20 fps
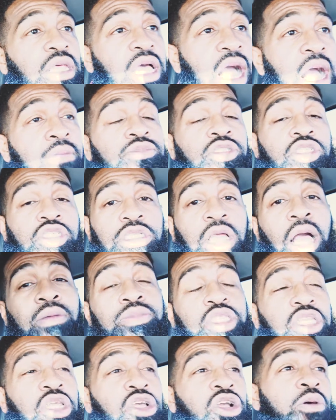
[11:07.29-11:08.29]
I'm just, I'm
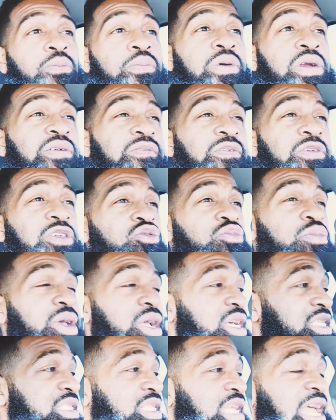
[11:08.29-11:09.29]
still gonna pray for you
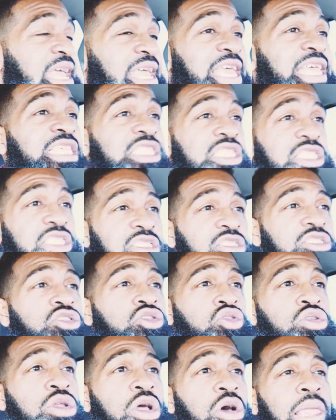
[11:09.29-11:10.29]
because it's,
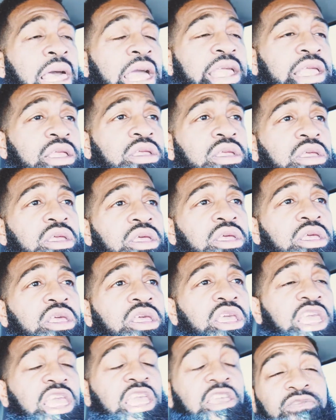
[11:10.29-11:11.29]
you know, like,
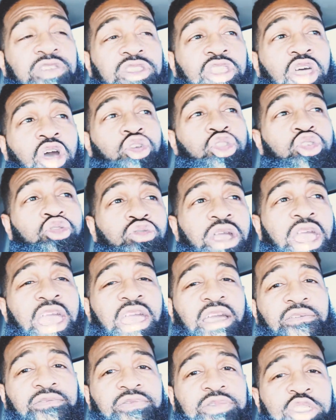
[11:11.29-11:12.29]
even though you
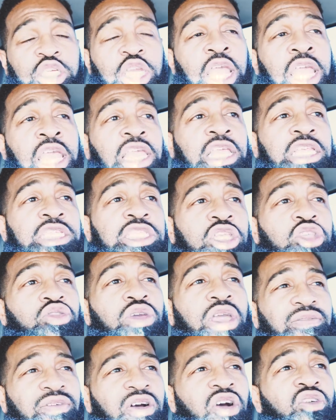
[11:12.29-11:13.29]
have changed and
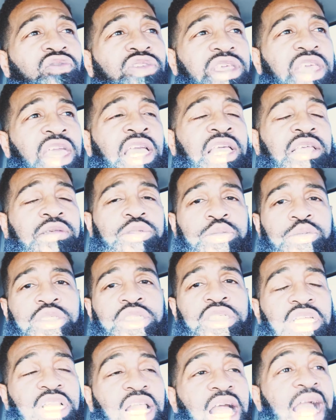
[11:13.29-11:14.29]
you have overcame some
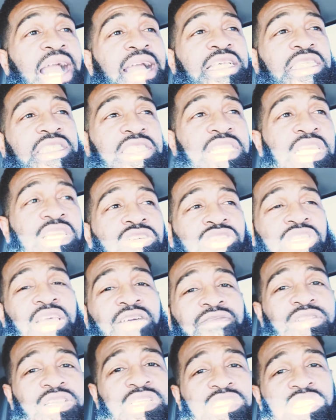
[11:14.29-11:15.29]
shit, I can still
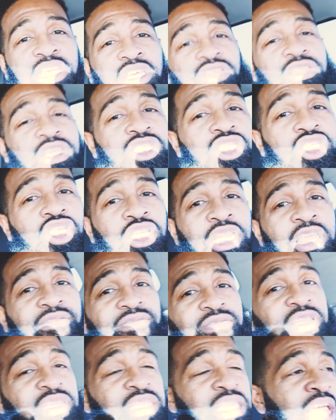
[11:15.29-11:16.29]
definitely tell that you're
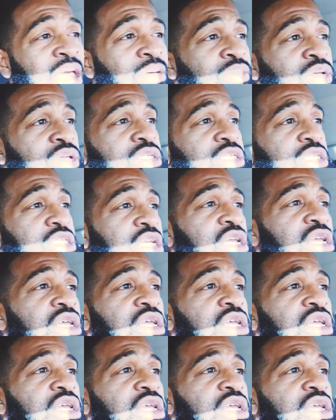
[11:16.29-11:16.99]
definitely damaged